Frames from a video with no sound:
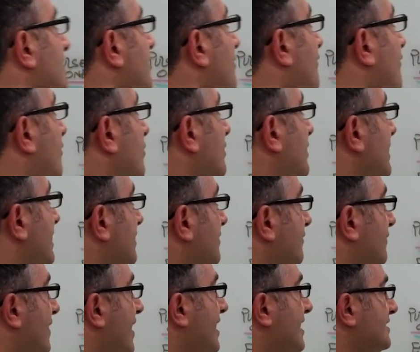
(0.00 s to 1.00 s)
For
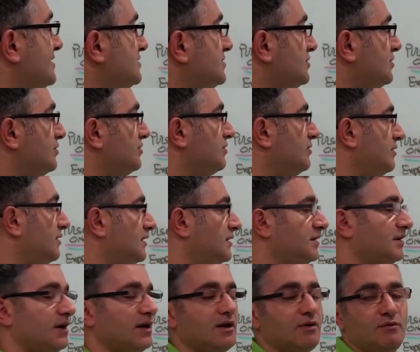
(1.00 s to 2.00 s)
advanced, you're
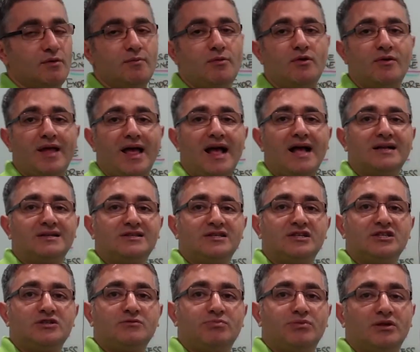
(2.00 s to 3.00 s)
doing remote
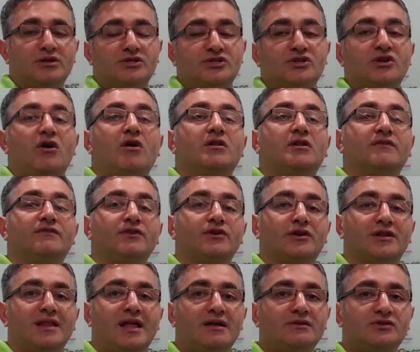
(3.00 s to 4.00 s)
access plus all of your
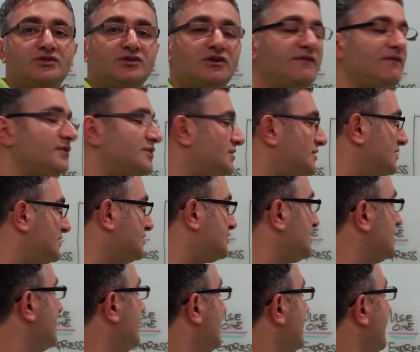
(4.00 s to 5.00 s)
cloud
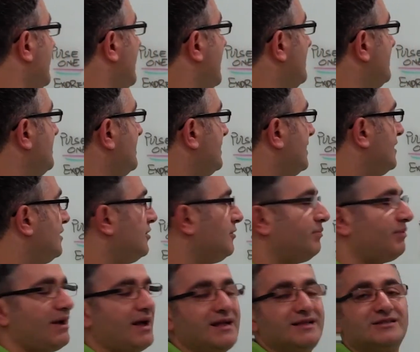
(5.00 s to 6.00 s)
services. And then
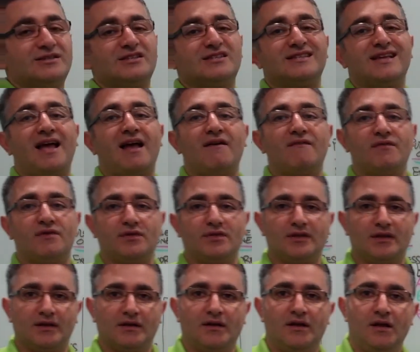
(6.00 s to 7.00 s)
enterprise is
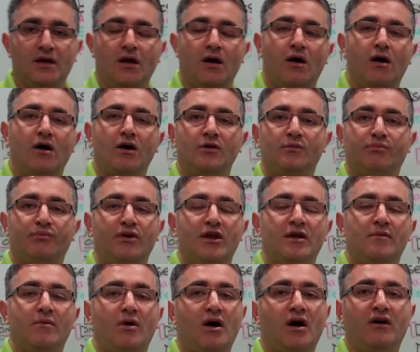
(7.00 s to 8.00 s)
everything.
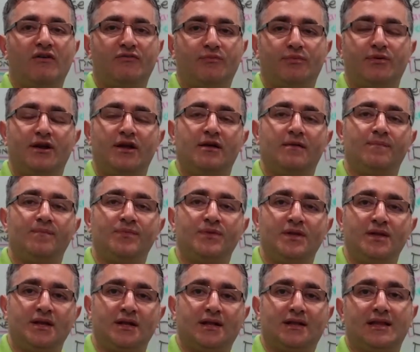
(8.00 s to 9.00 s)
On-prem, off-prem,
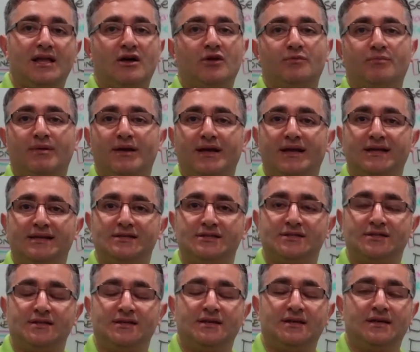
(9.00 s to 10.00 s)

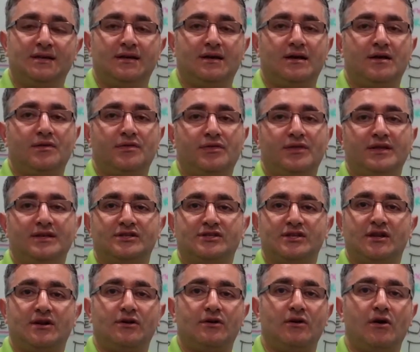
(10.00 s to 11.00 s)
cloud-based, things
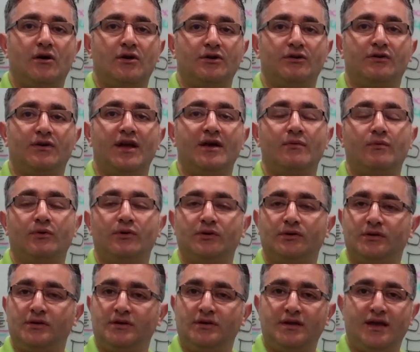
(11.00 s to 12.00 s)
that are on your
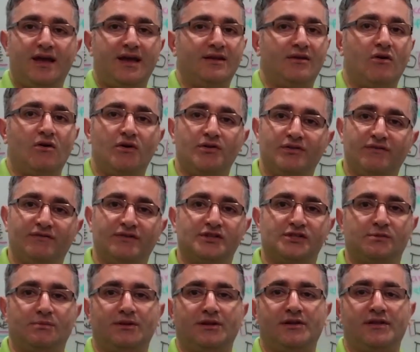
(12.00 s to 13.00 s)
network, and all the
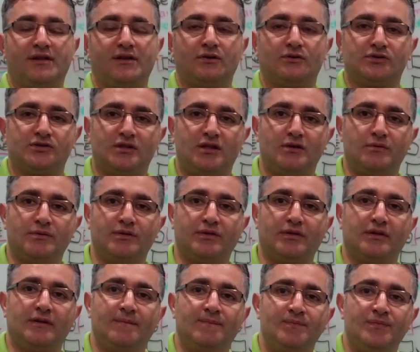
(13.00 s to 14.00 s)
visibility that goes along with
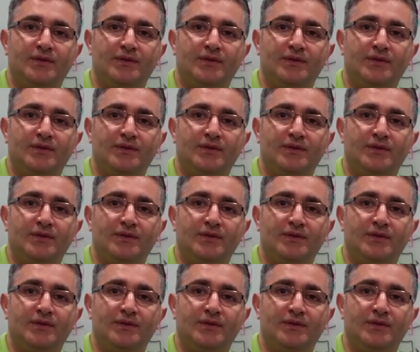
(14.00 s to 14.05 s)
it.